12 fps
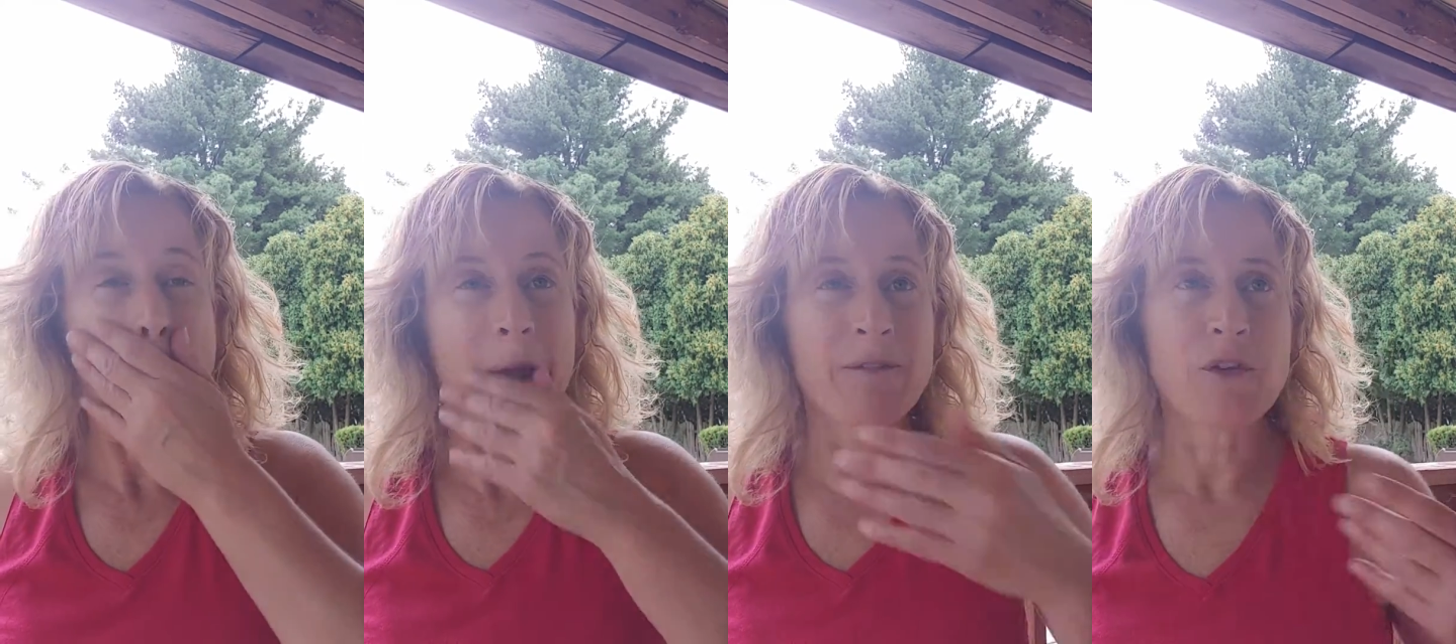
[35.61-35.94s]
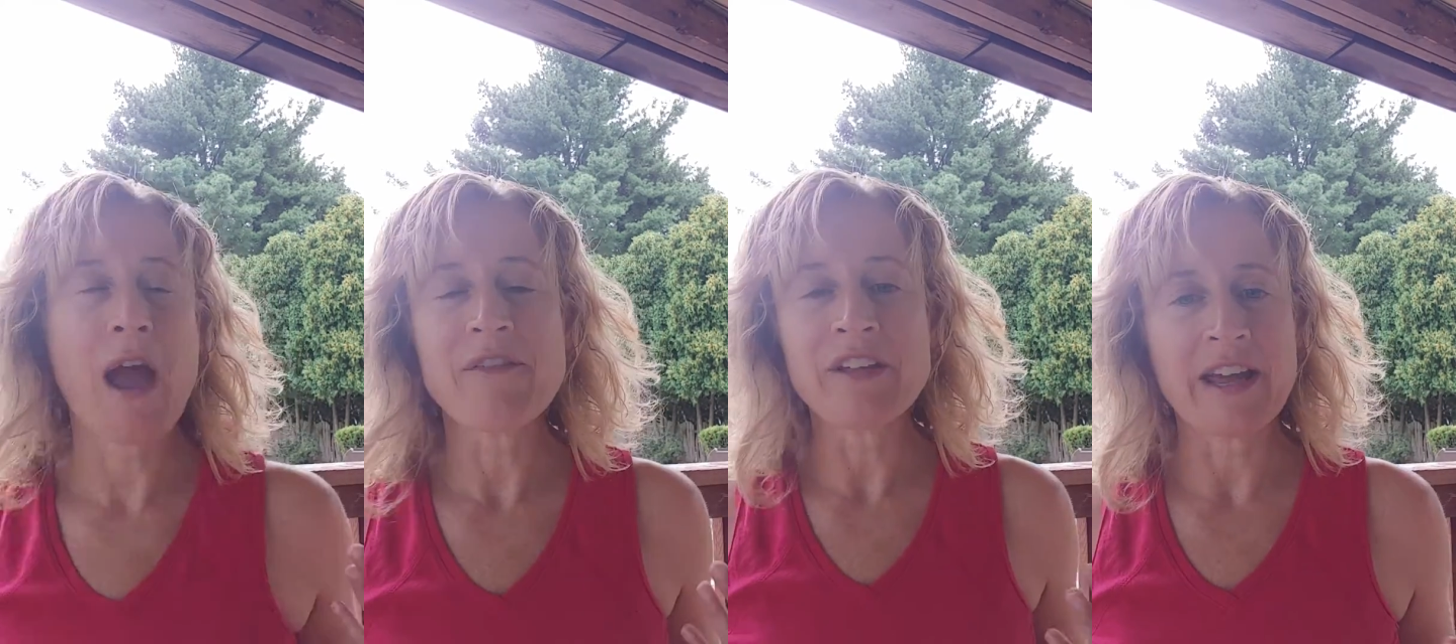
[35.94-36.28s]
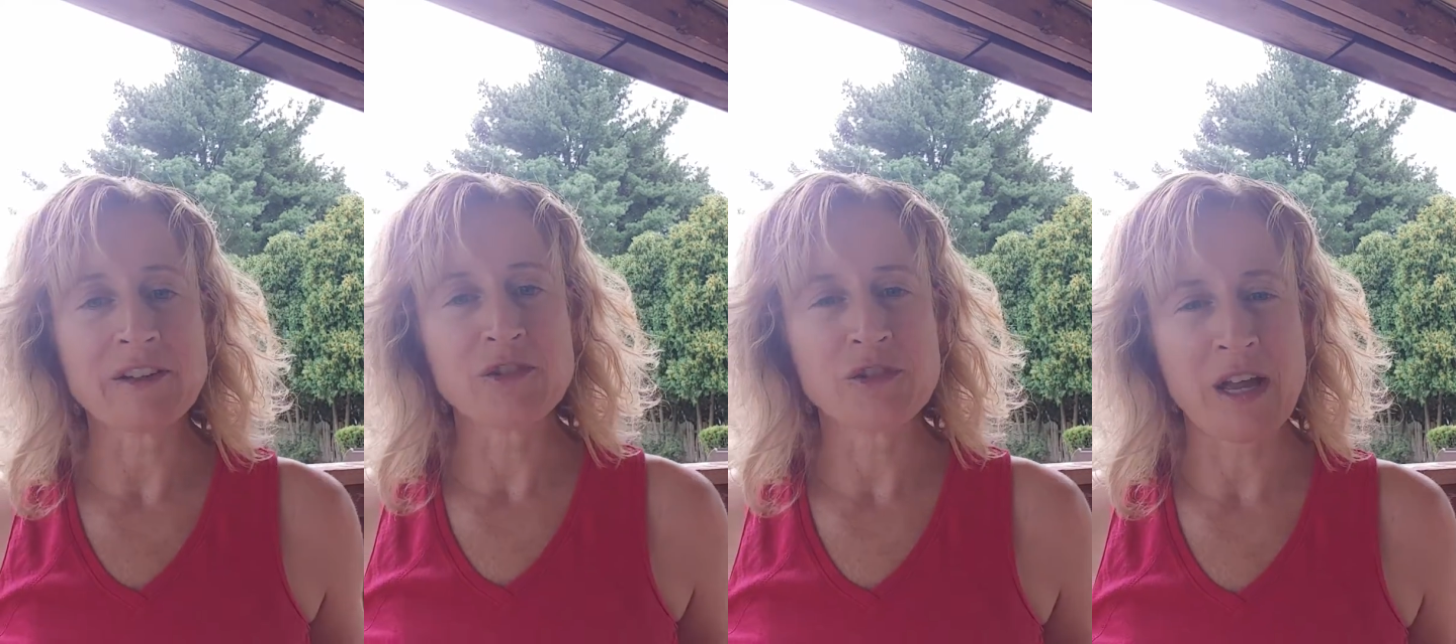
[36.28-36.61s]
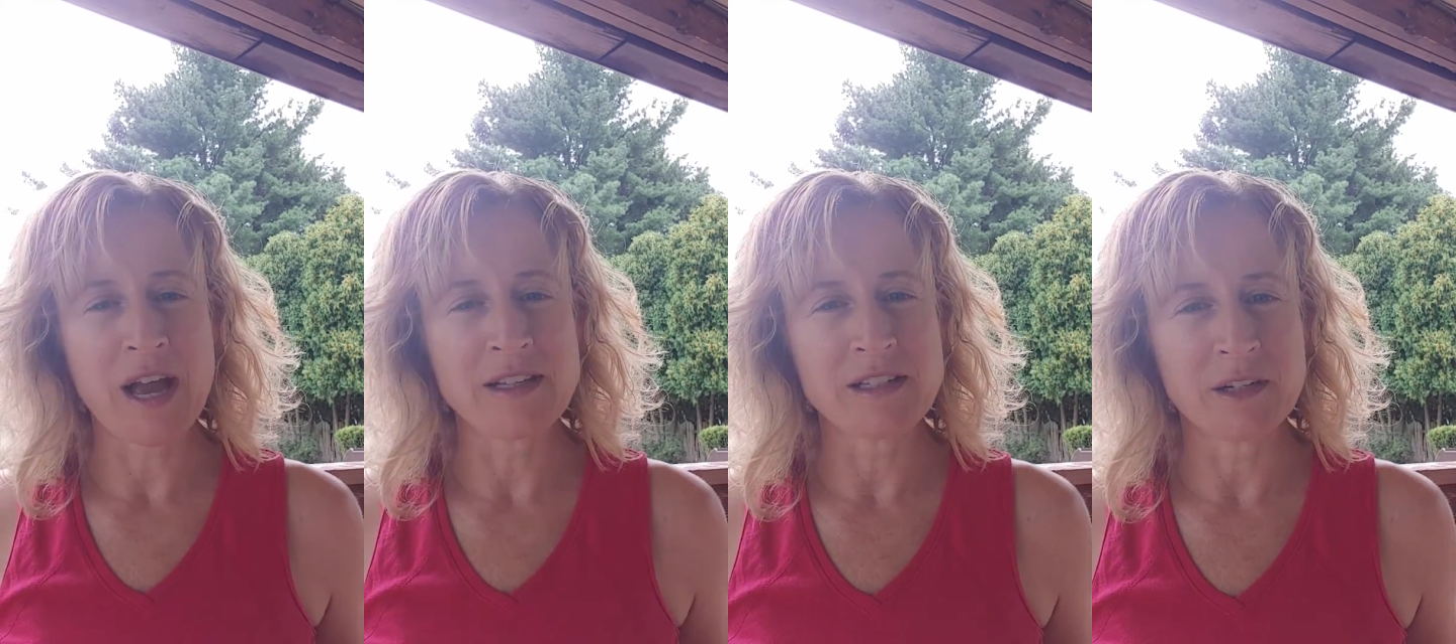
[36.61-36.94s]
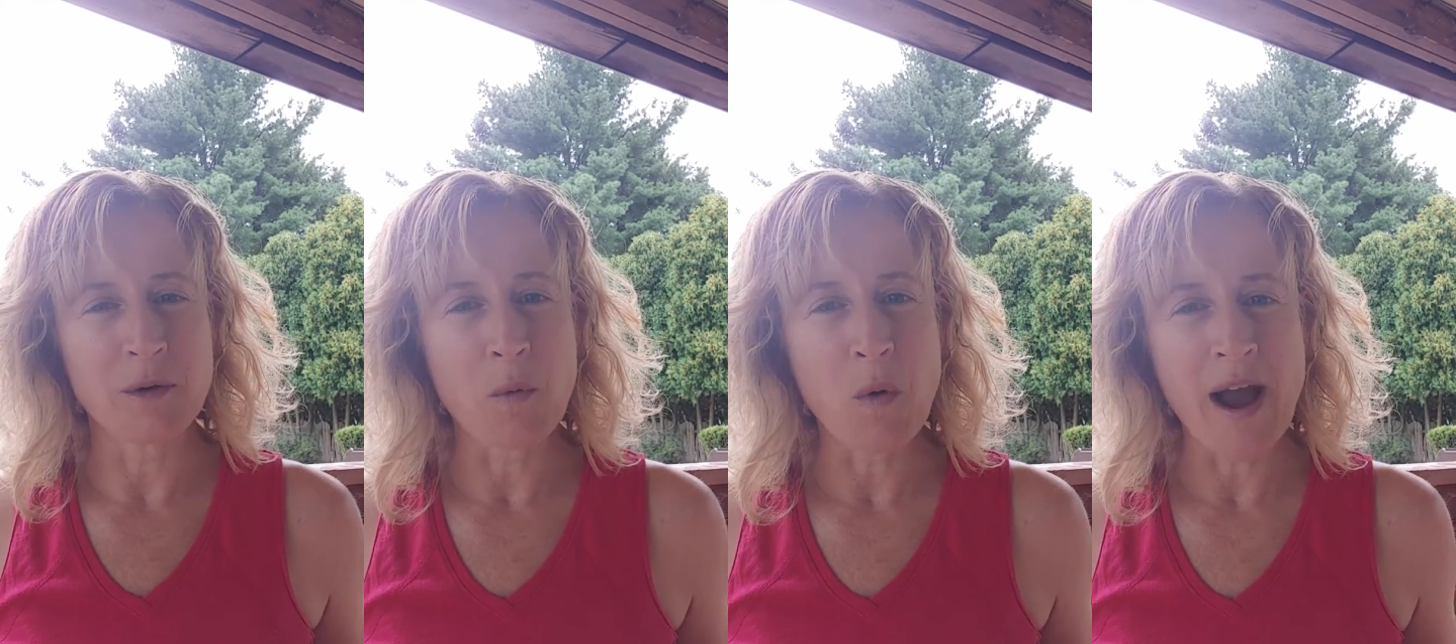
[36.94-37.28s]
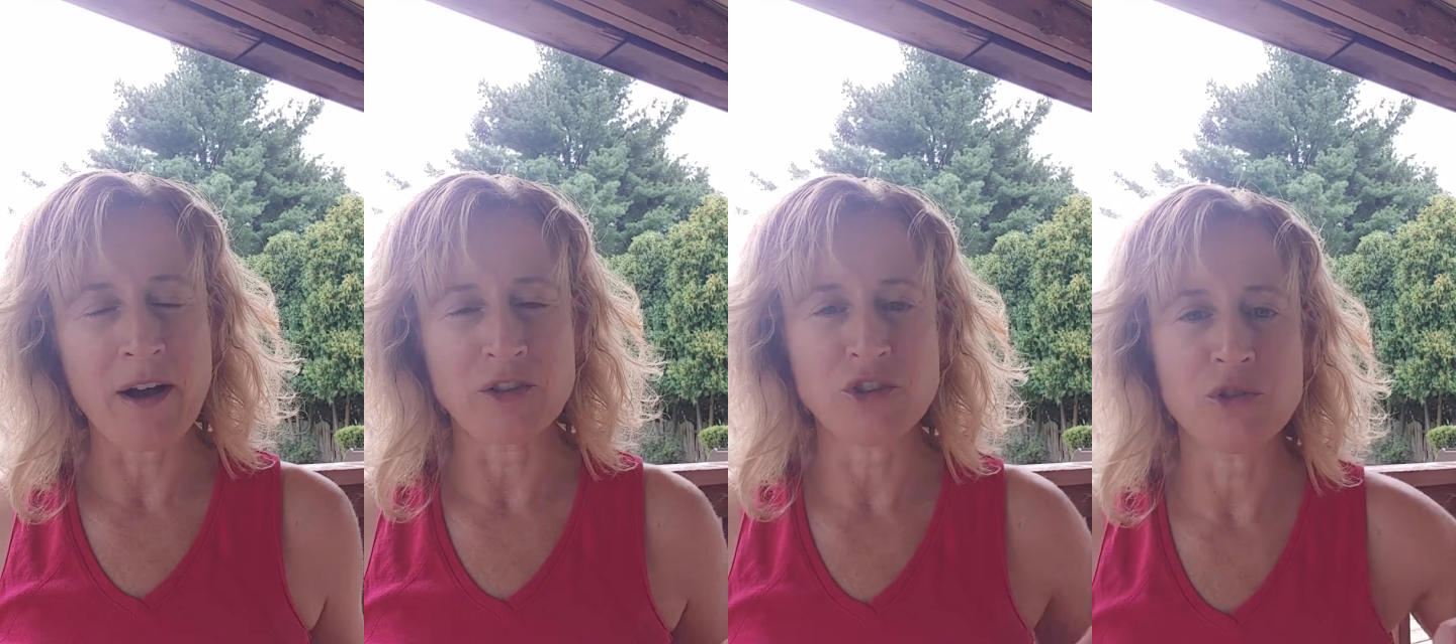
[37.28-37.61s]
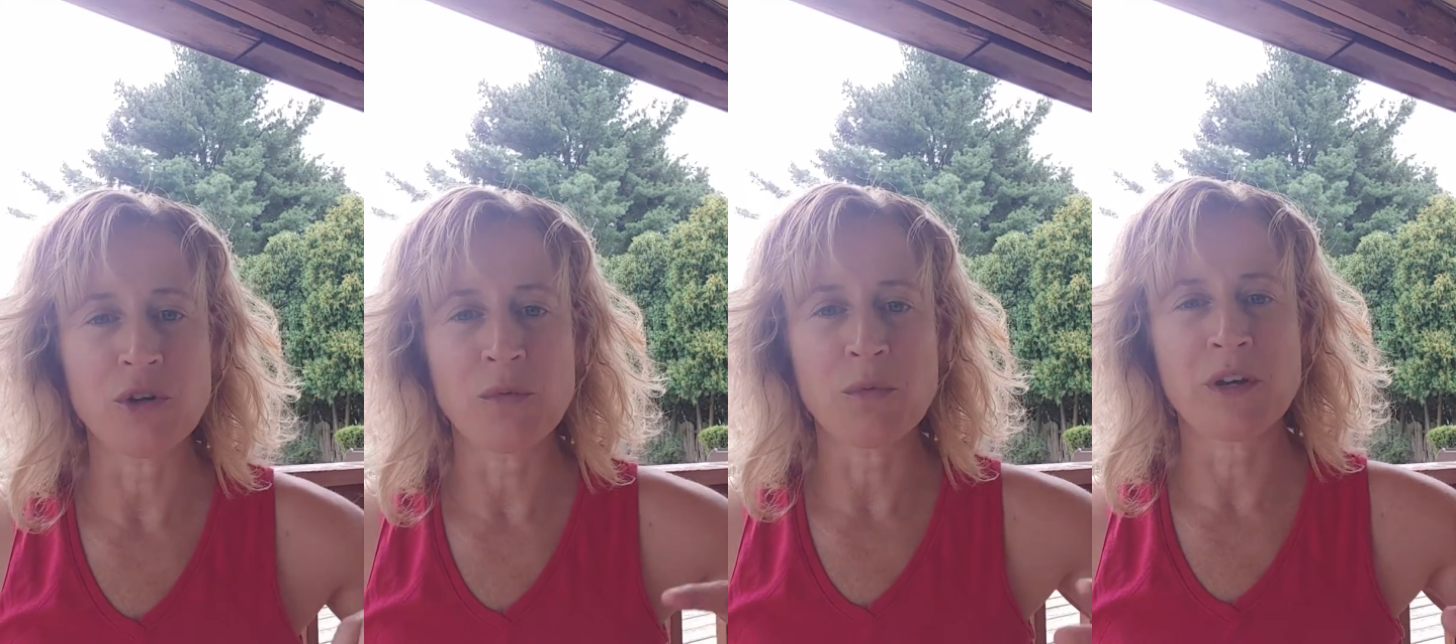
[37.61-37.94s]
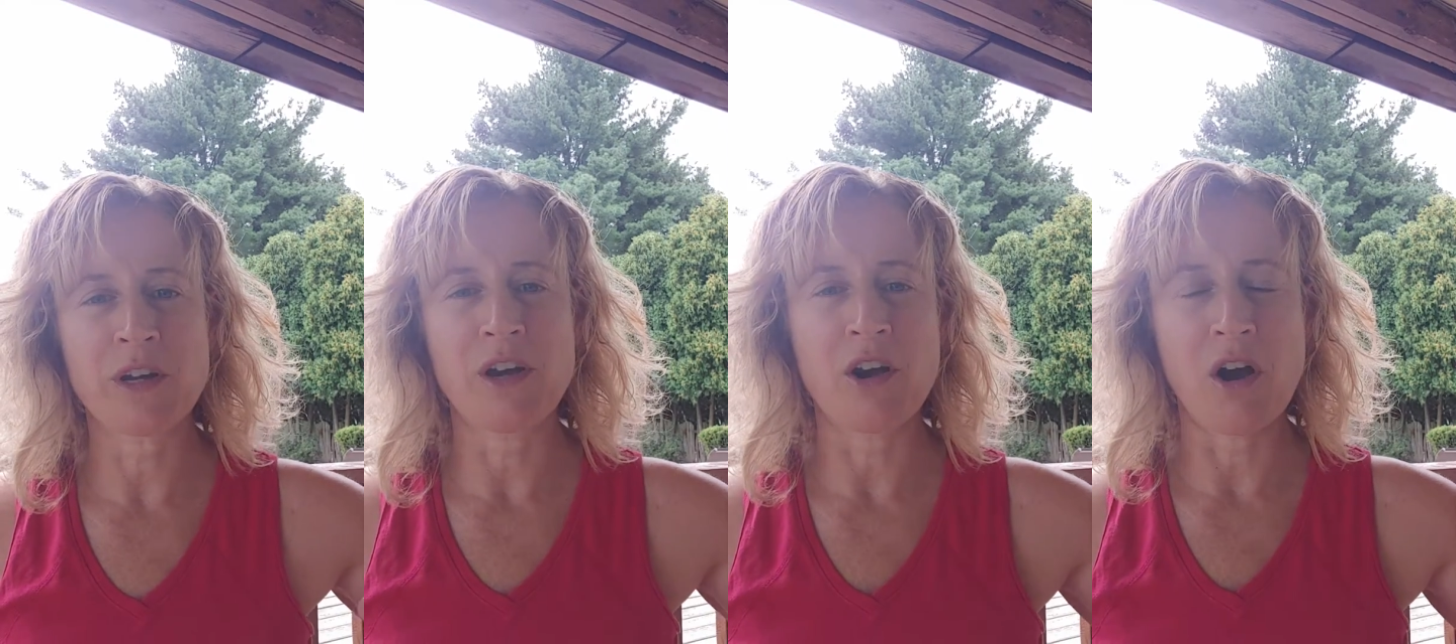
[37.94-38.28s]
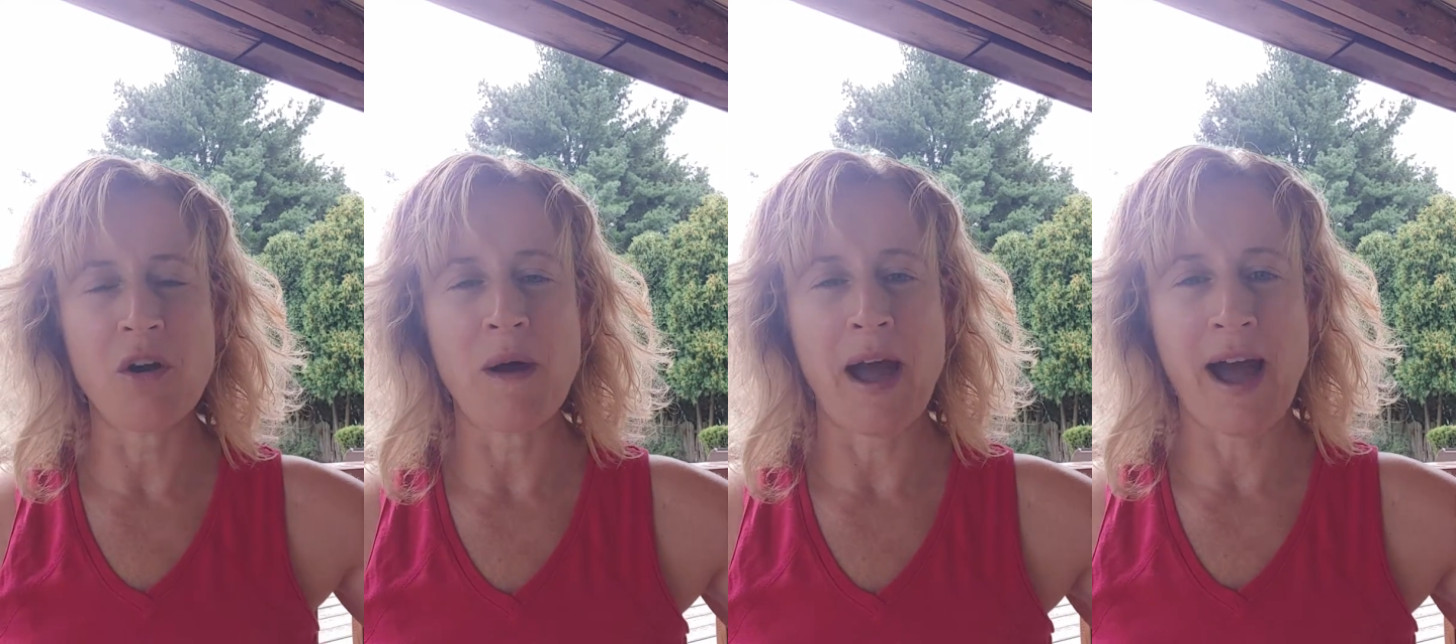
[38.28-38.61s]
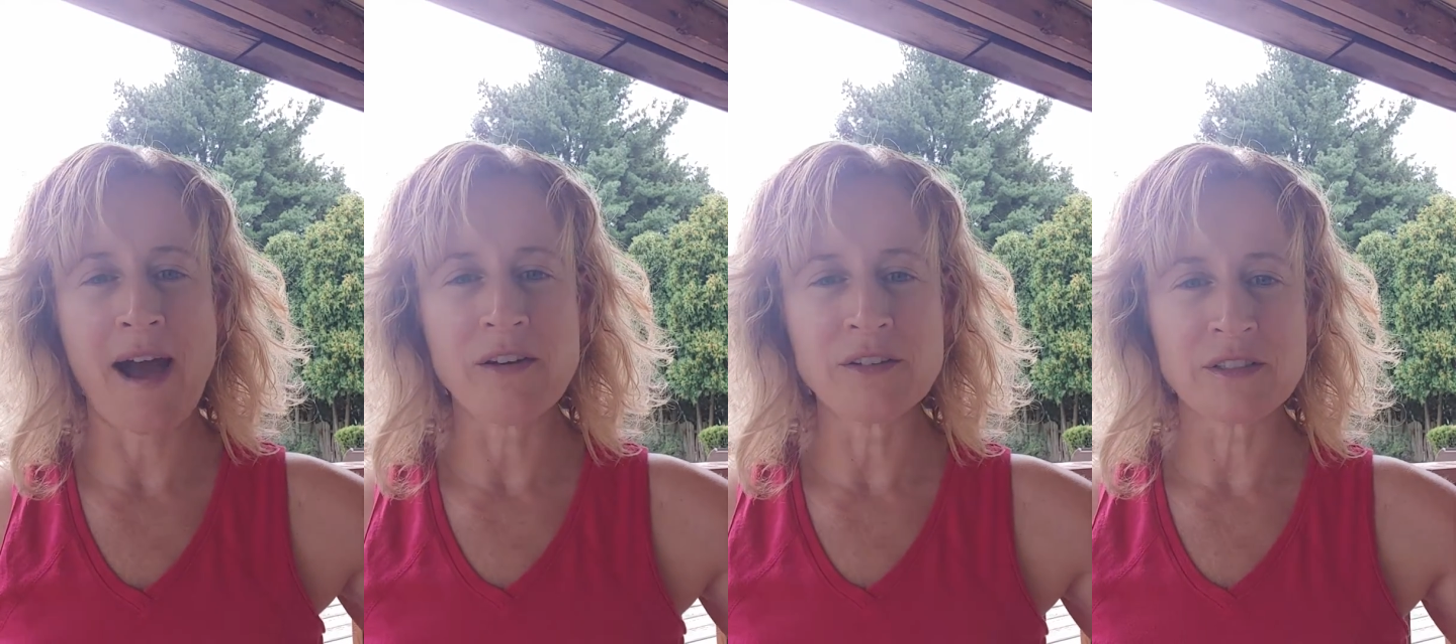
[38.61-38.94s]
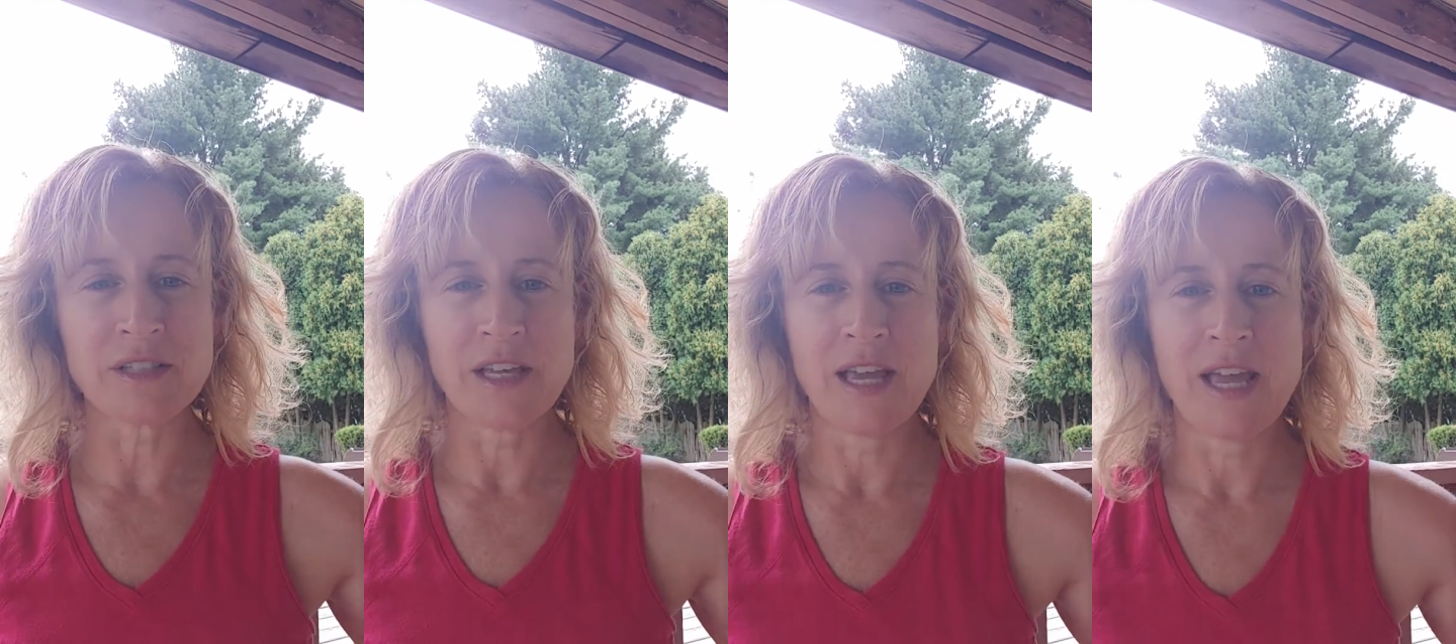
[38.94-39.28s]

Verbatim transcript: if you haven't exercised in a while, you don't want to go out